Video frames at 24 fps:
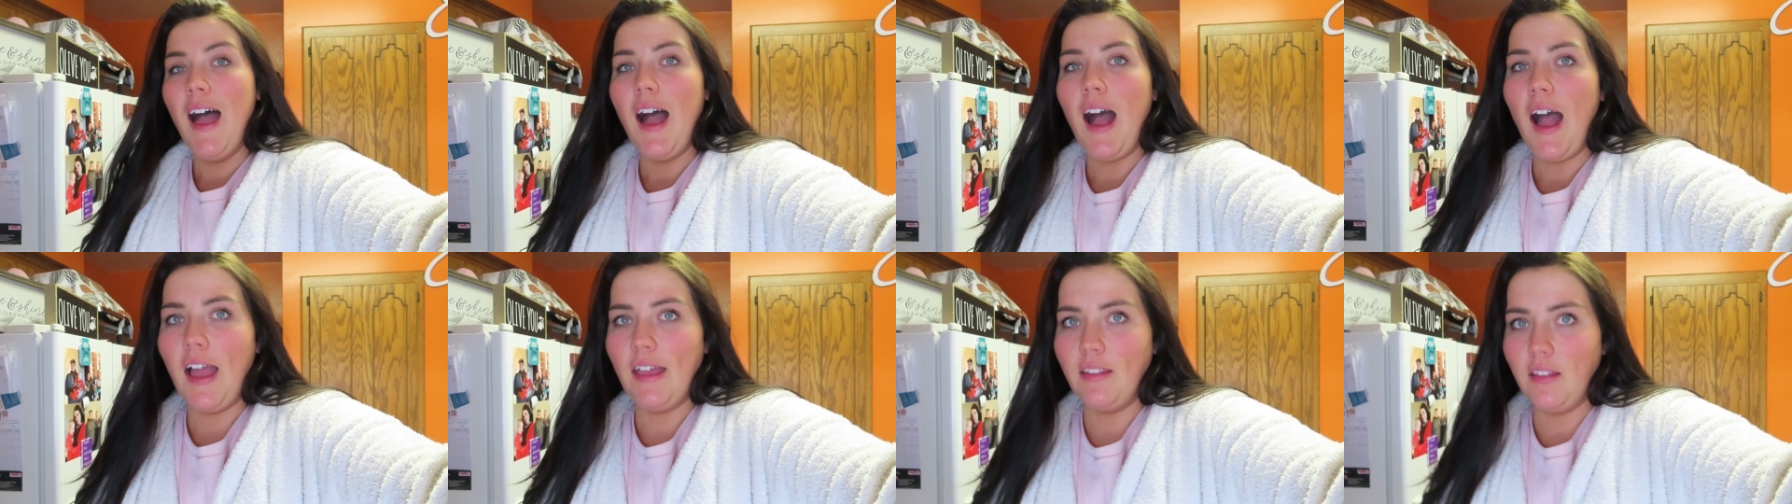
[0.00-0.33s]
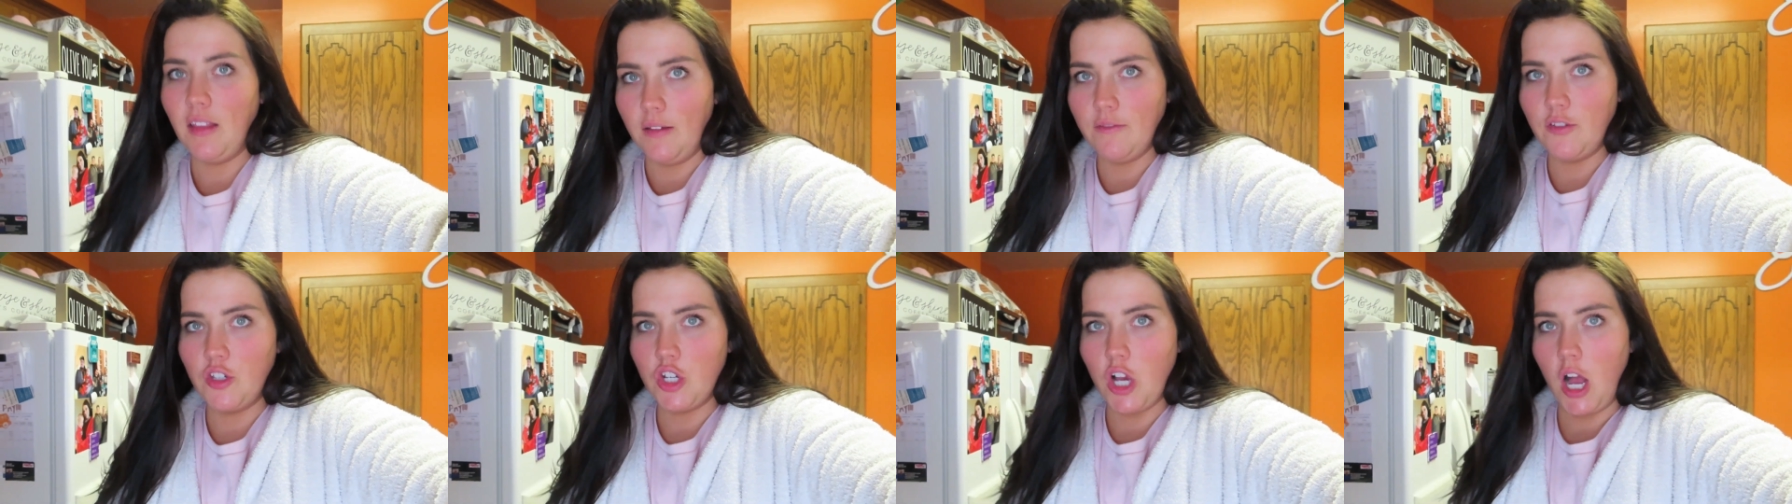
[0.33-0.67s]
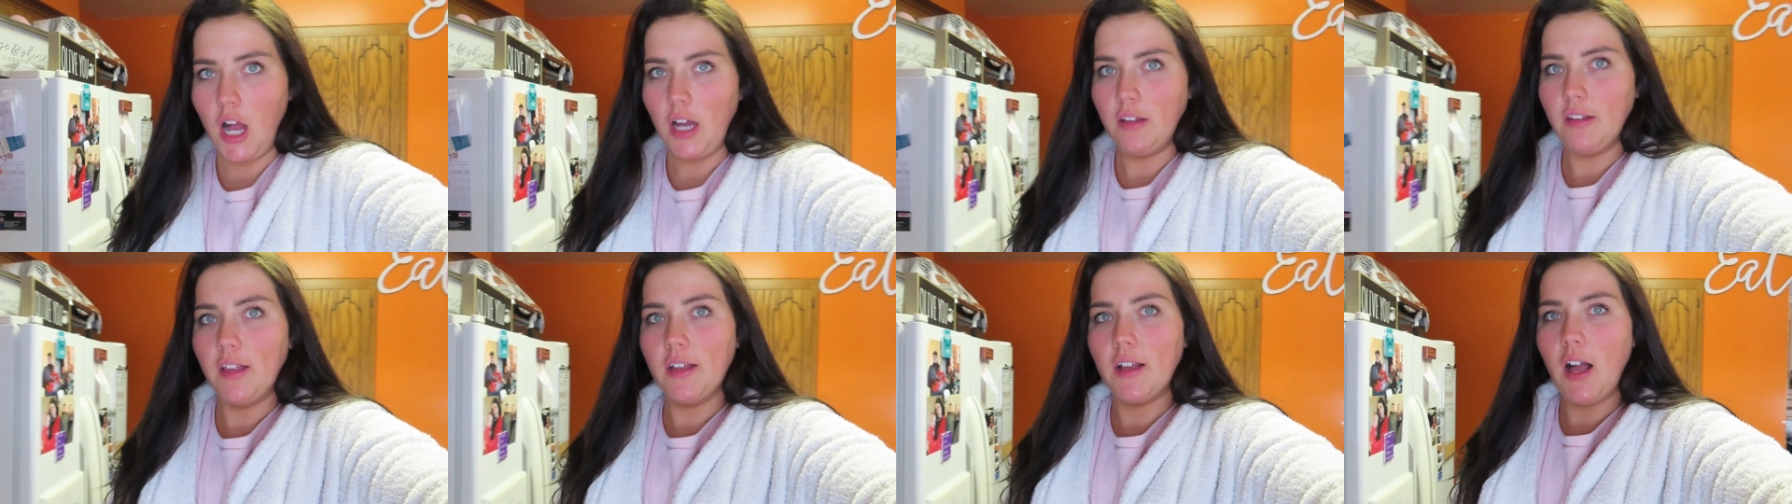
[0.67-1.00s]
I love
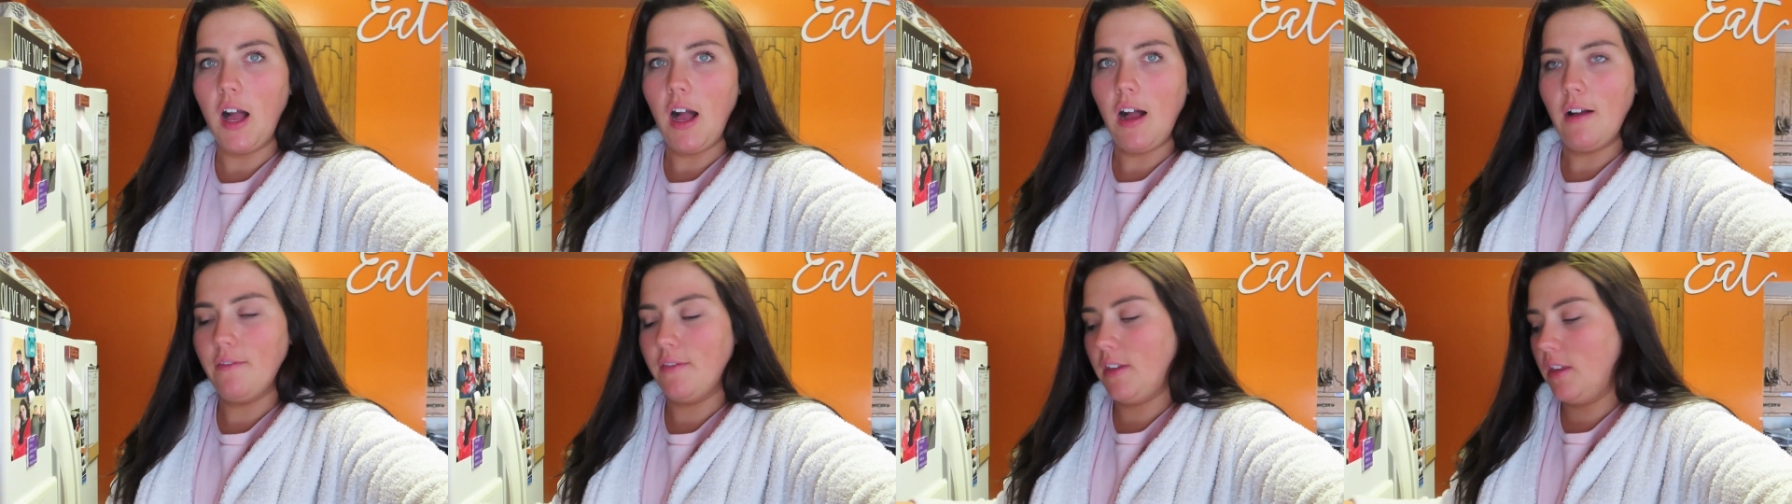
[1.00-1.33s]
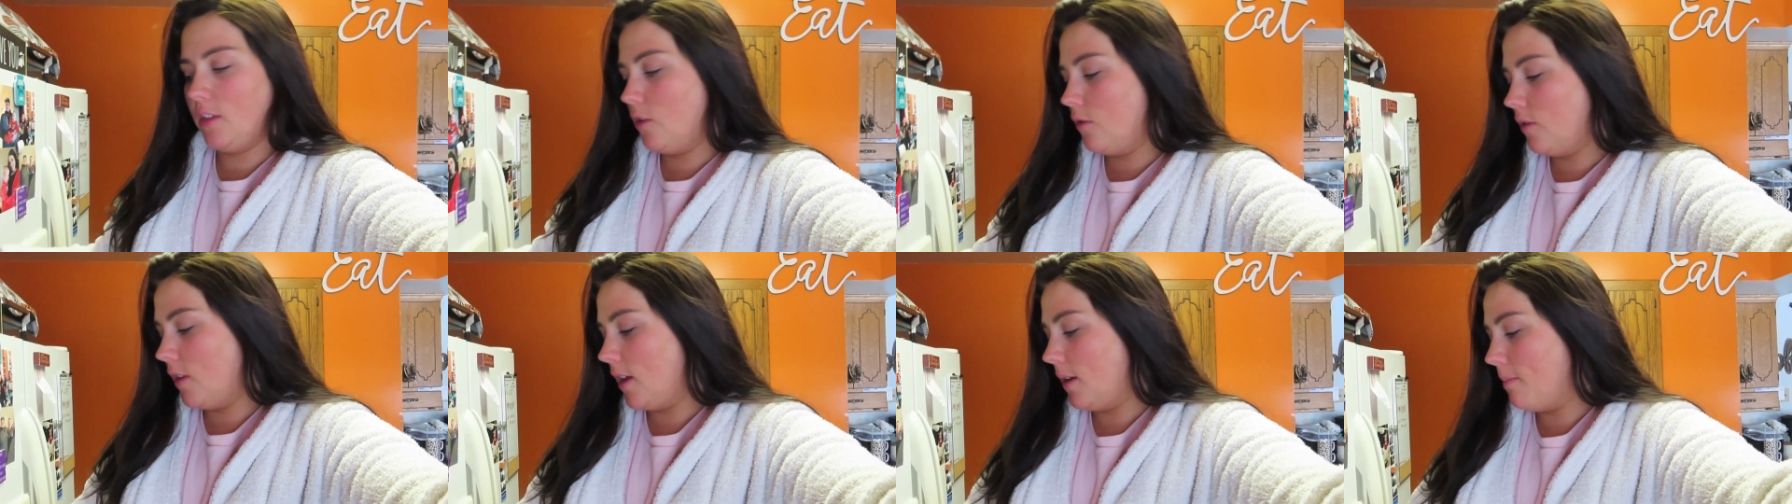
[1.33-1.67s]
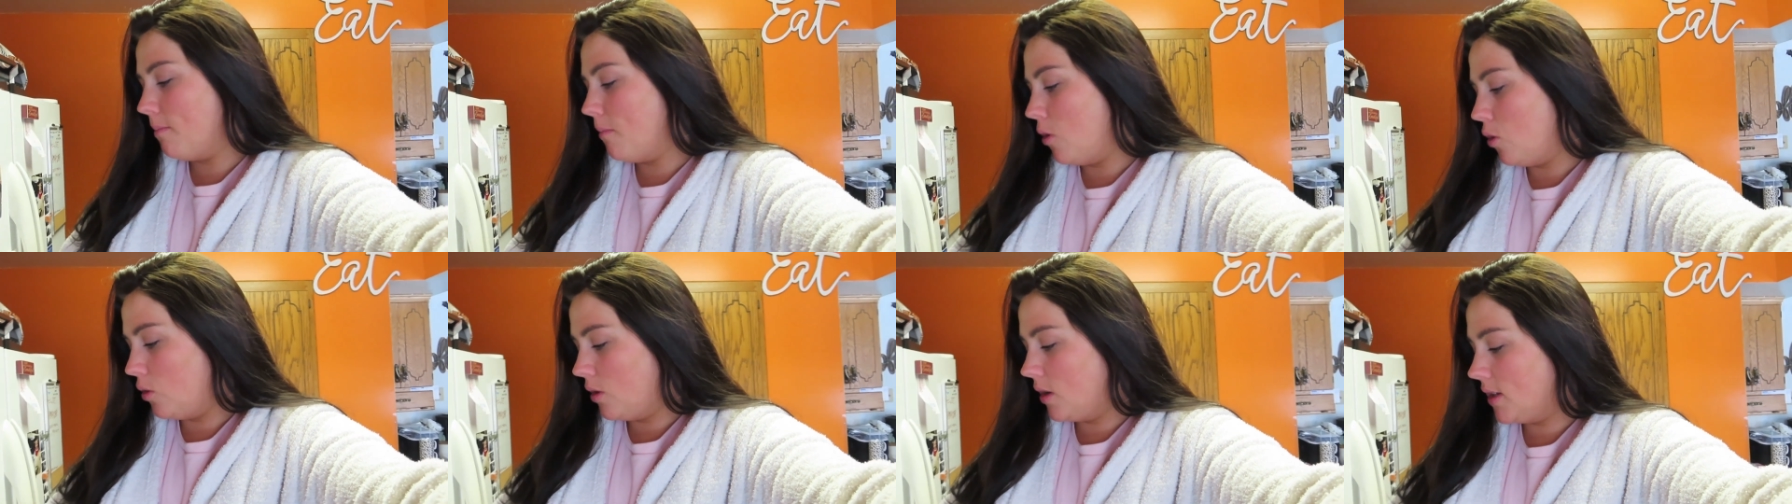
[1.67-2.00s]
chocolate coffee though, like
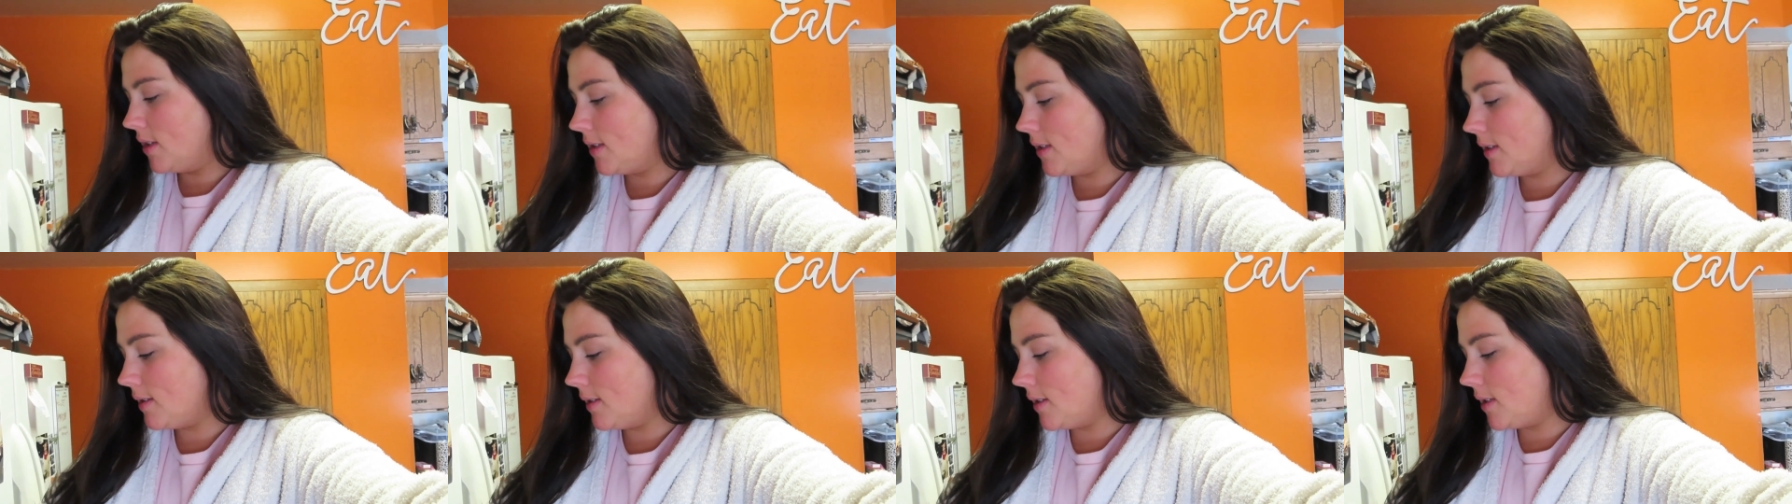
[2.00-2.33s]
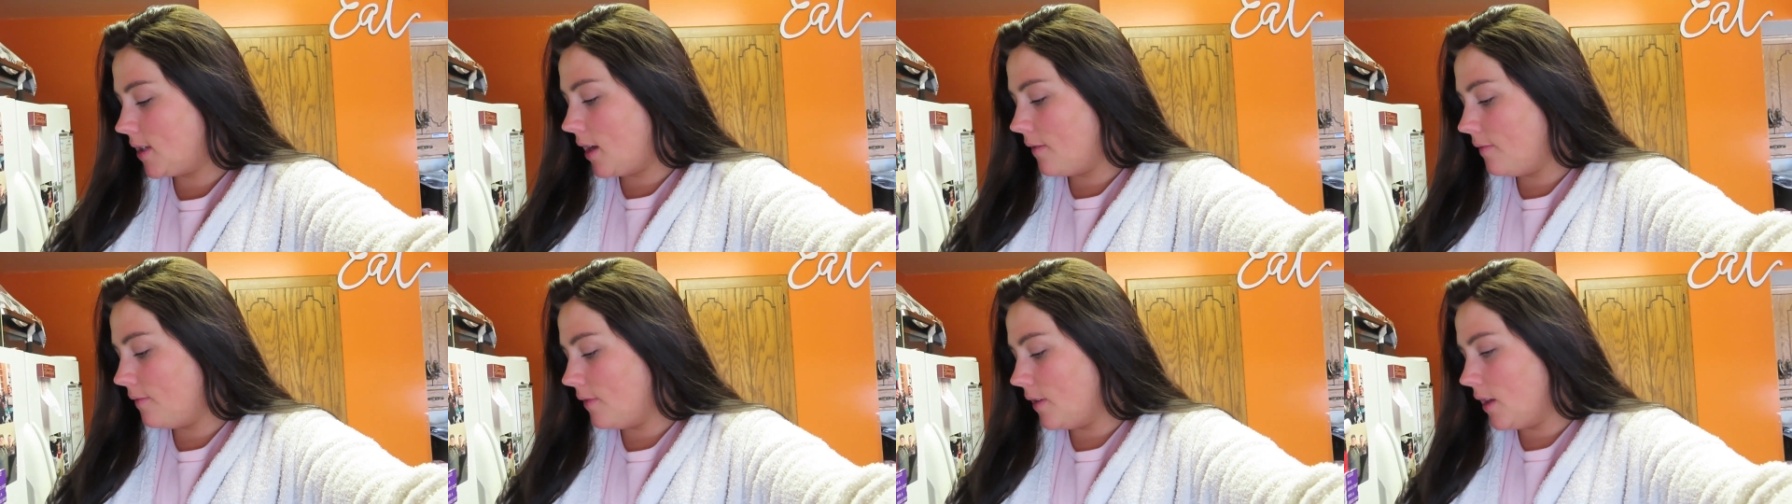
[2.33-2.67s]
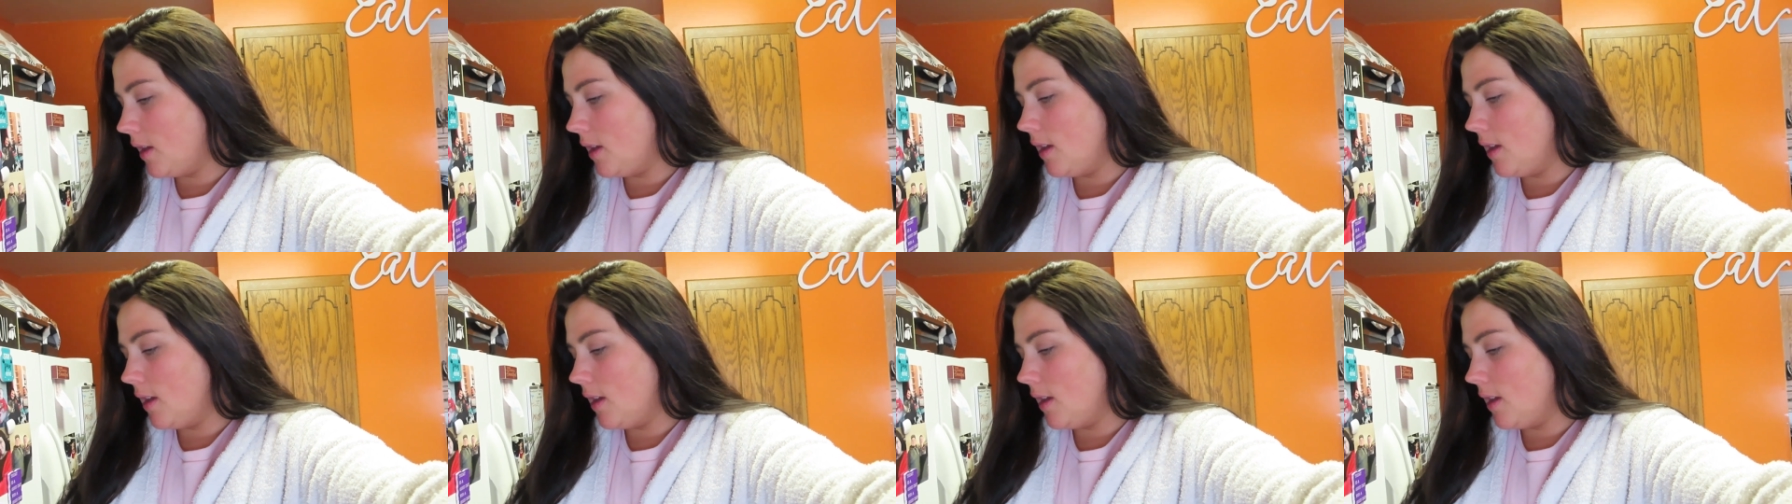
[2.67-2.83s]
mochas and stuff.